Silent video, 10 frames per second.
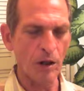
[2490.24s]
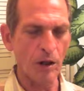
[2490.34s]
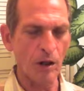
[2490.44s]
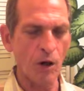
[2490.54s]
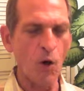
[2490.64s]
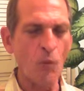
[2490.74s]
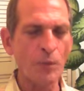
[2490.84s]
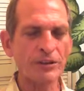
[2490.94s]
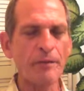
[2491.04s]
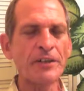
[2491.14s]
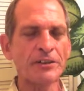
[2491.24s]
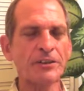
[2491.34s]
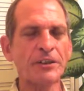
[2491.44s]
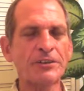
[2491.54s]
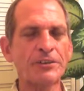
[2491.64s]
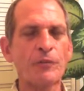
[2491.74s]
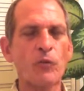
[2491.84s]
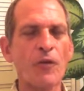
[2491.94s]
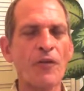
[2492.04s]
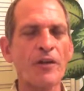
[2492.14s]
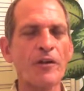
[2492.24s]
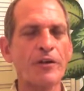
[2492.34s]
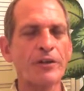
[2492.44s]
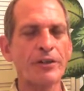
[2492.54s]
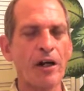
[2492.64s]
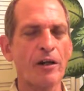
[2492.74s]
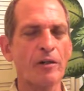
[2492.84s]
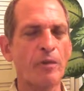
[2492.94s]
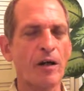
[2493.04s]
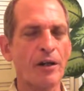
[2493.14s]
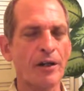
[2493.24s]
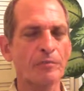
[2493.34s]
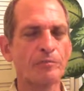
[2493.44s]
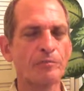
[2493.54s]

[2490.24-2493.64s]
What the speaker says: open spaciousness within your entire body.